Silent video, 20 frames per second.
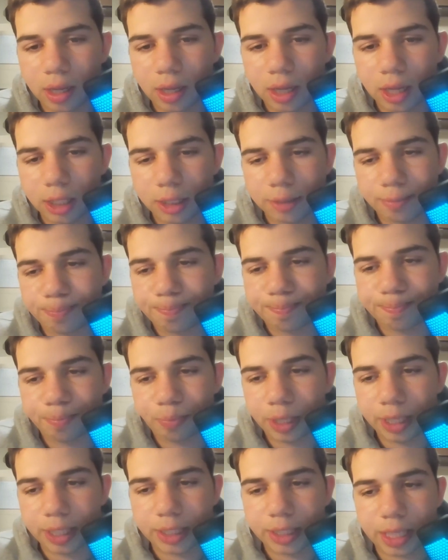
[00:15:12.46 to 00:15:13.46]
Is
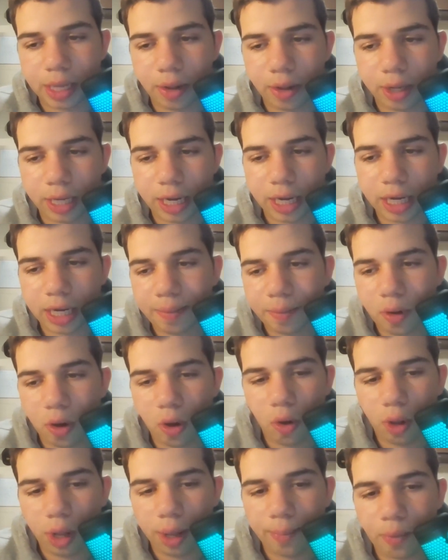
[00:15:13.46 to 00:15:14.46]
Blake Snell going to end up
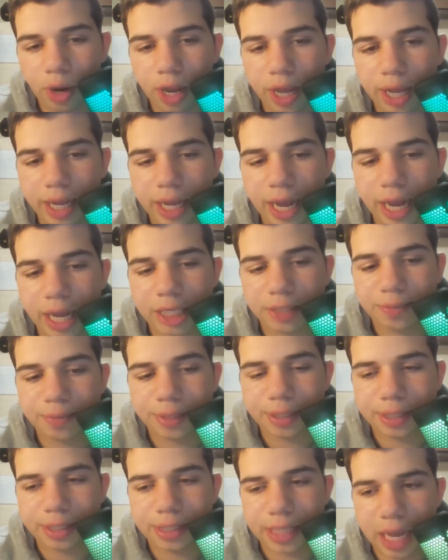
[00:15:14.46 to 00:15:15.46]
calling Brian Cashman
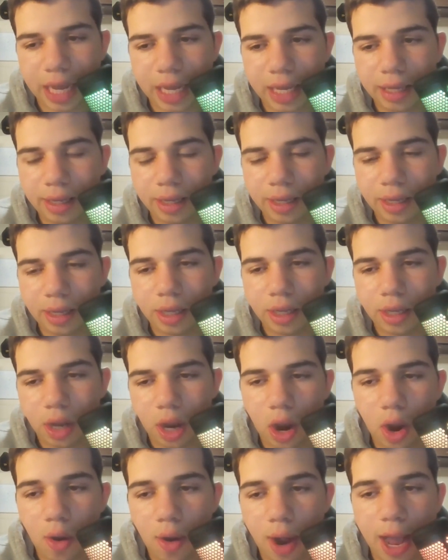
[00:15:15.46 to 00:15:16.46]
and saying,
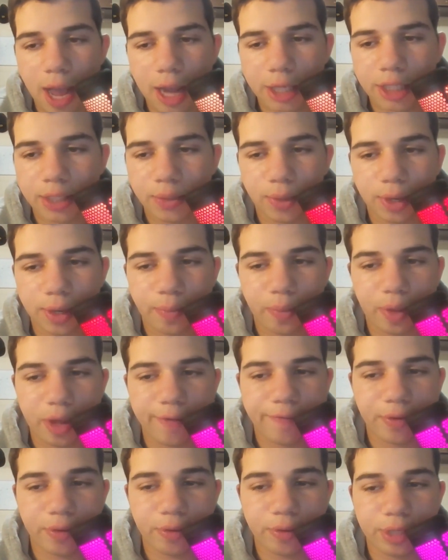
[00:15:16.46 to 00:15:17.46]
"Oh, I actually want to play
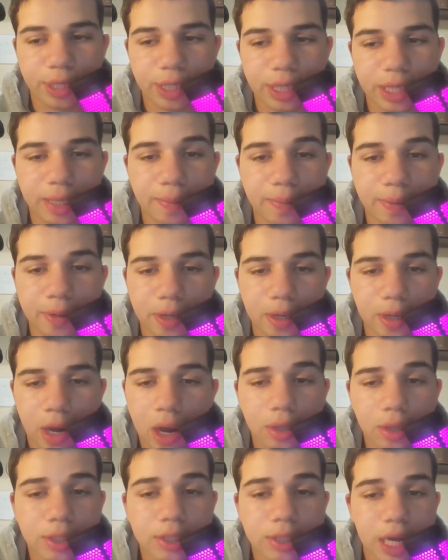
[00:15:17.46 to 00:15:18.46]
for your team.
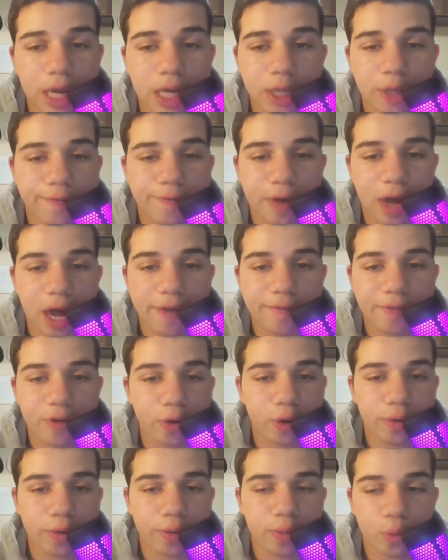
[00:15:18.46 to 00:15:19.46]
I'll sign the
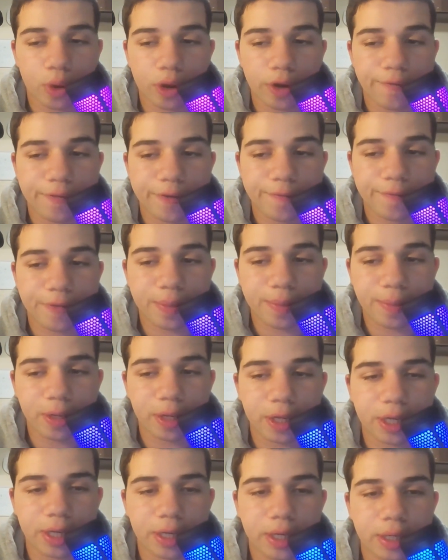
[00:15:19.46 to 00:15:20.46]
5-year, $150
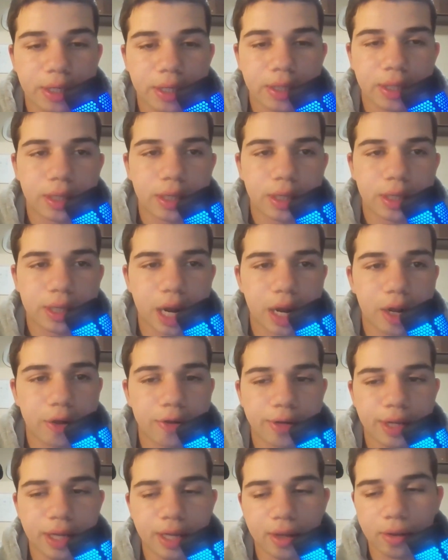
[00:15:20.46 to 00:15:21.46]
million
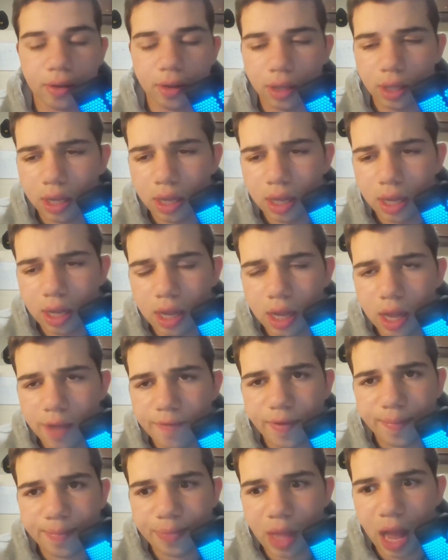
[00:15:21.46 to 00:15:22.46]
deal."
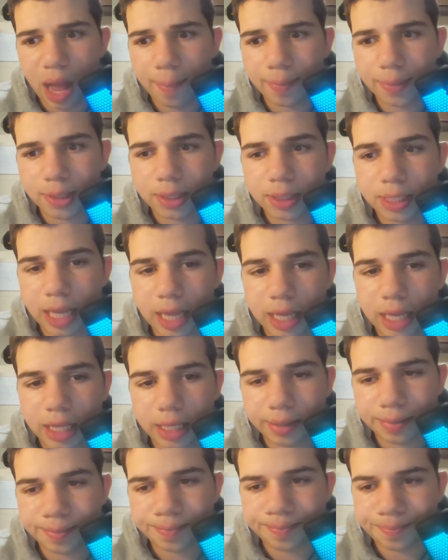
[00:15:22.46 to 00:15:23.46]
If I'm not
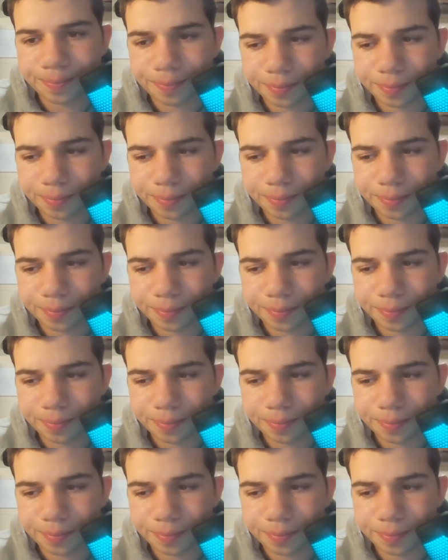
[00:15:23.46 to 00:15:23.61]
mistaken,